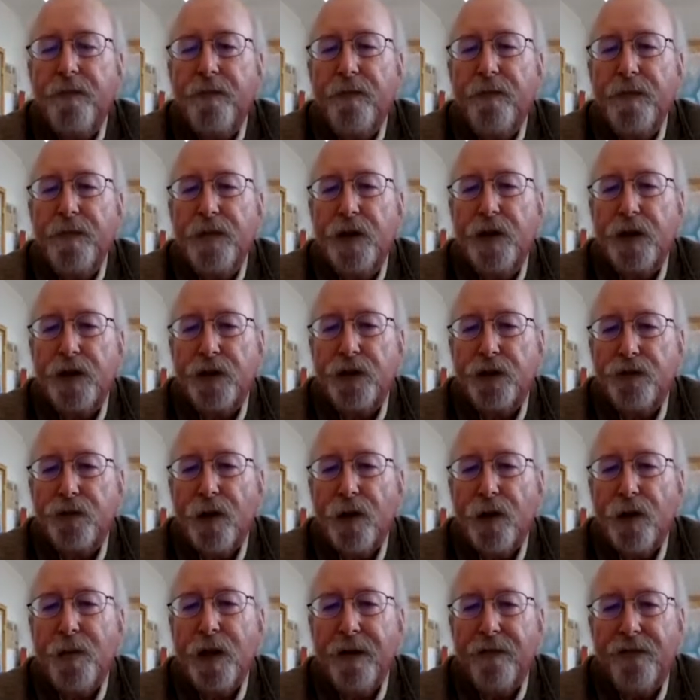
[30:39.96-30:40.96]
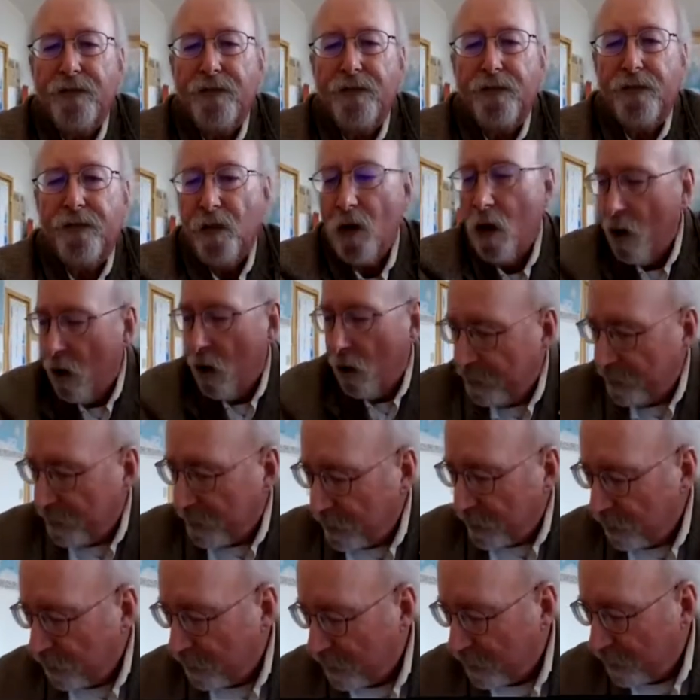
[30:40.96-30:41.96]
distributed fault
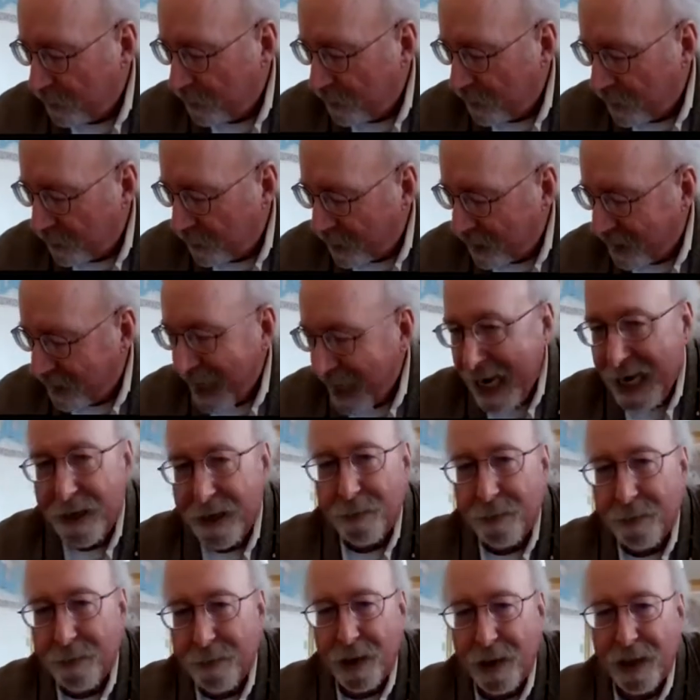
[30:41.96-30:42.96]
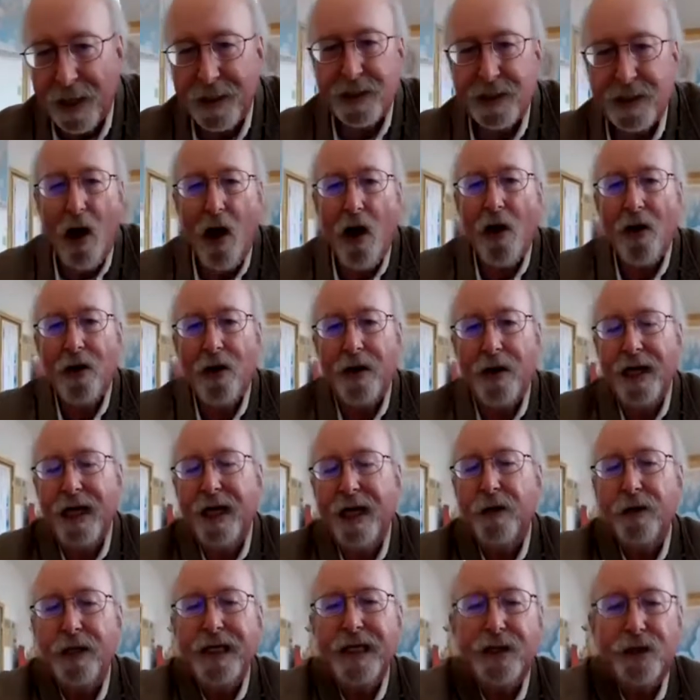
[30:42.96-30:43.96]
segments are
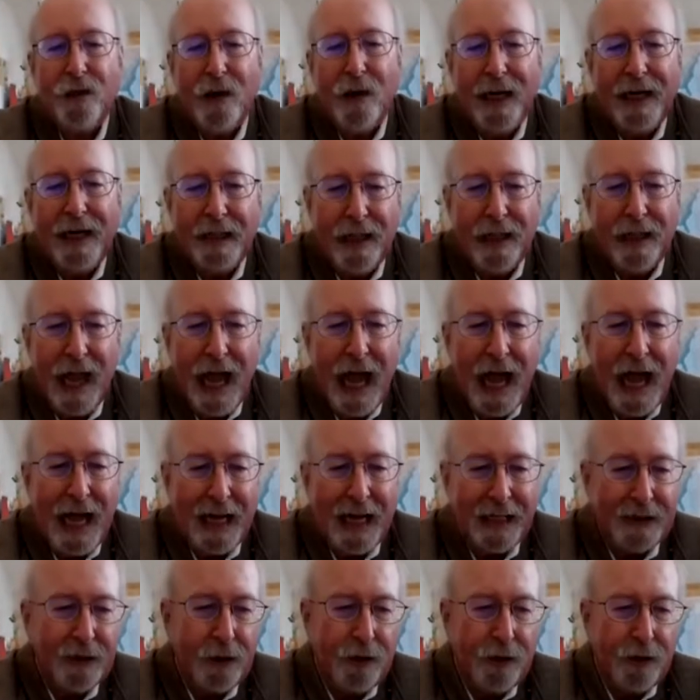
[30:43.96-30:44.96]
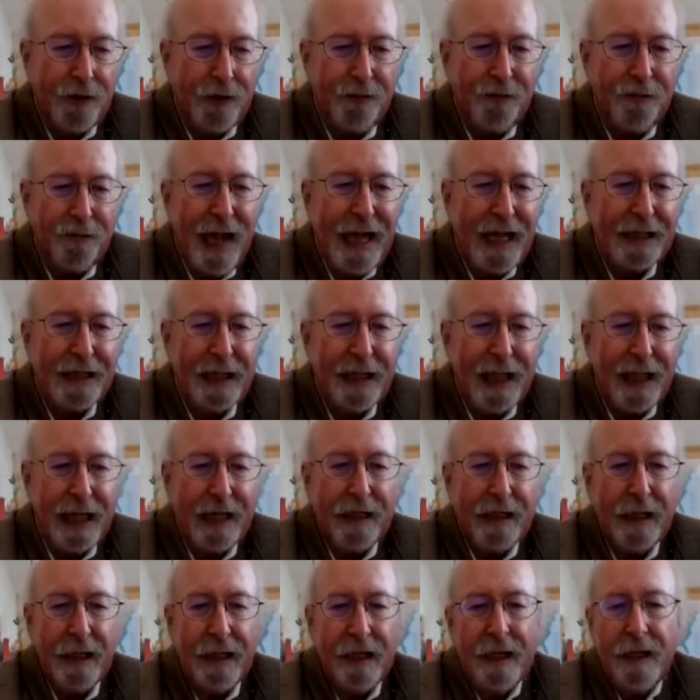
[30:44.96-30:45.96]
nearly straight lines. So the fact
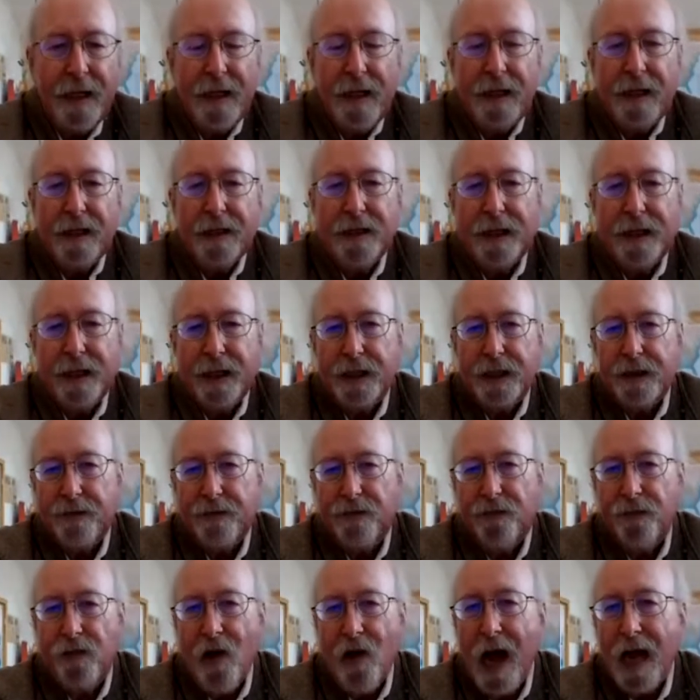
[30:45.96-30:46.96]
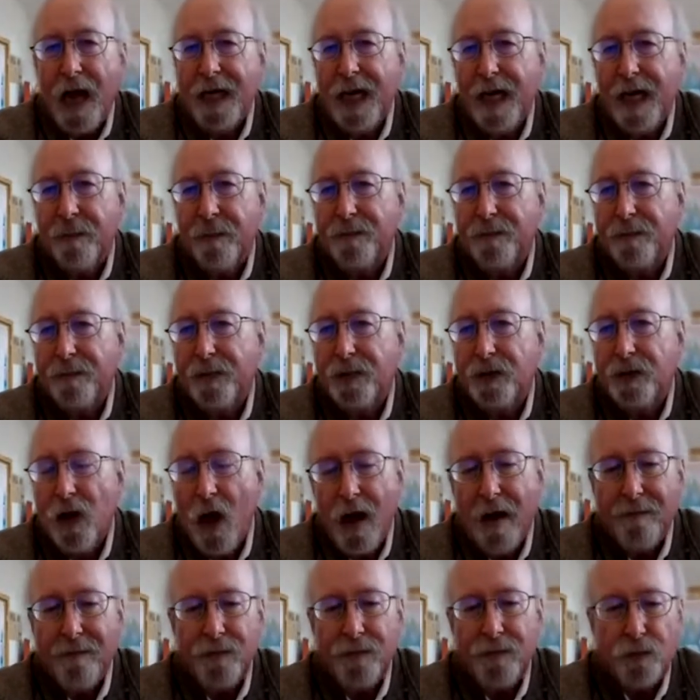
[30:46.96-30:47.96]
that this FRONEP
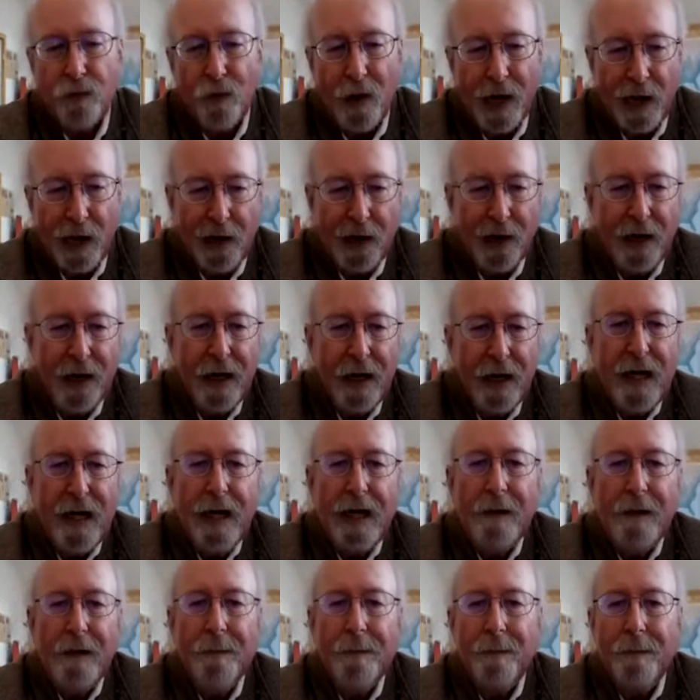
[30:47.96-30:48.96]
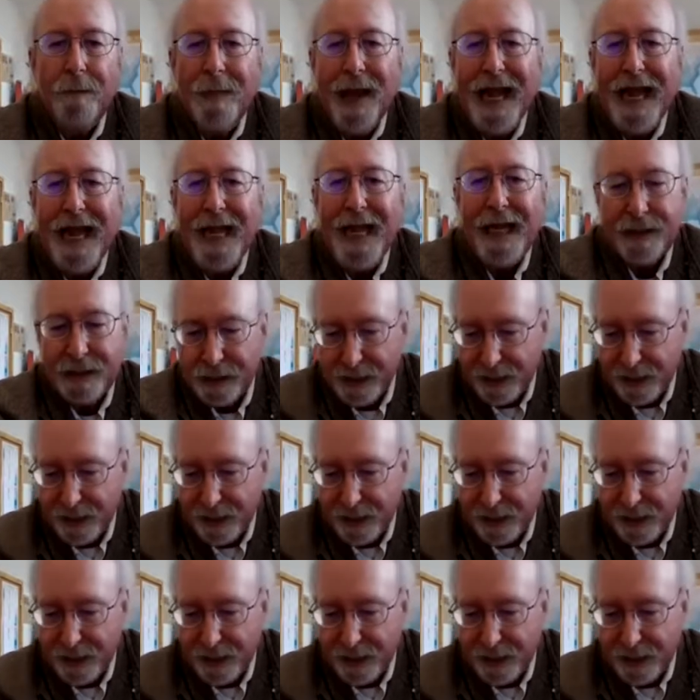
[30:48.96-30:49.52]
software makes